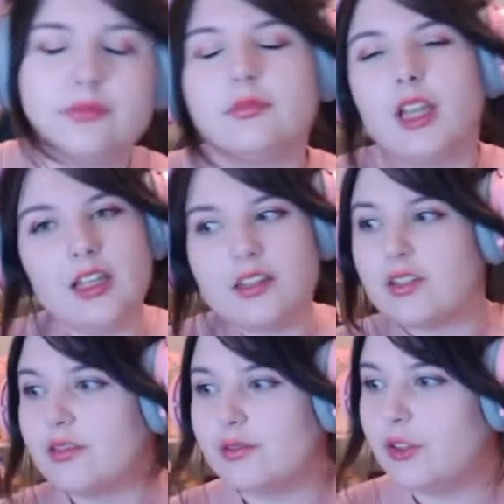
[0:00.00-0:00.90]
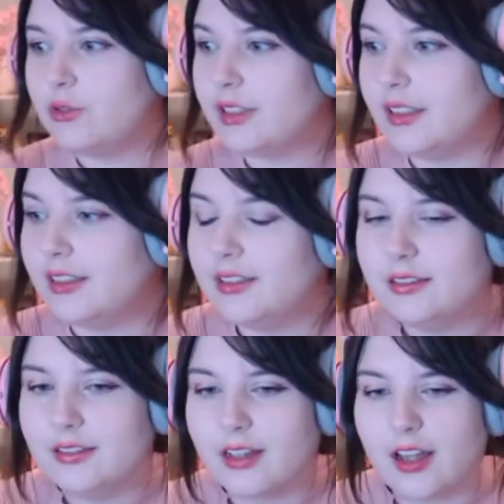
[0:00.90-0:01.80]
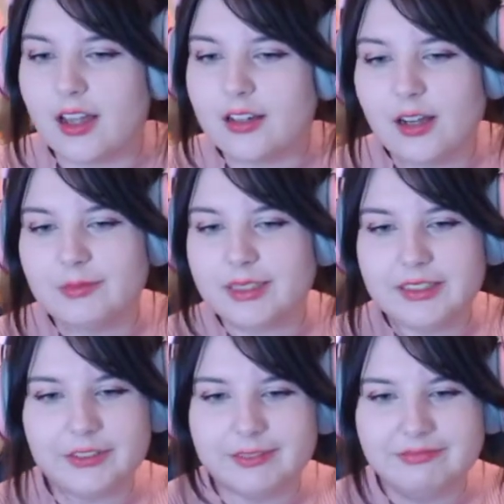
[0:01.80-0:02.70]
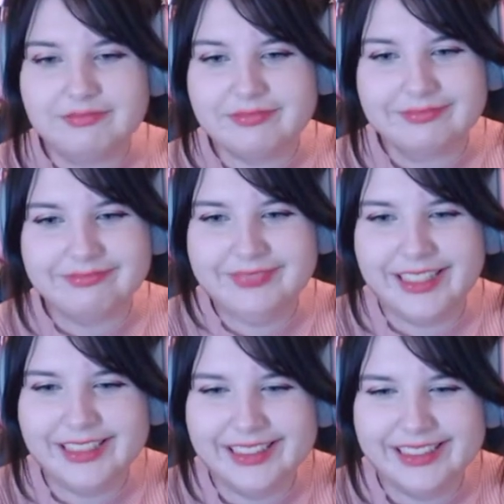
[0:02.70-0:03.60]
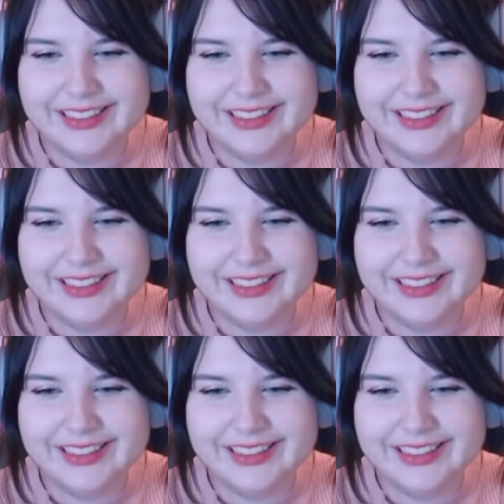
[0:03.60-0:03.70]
It doesn't feel real. I can't believe it.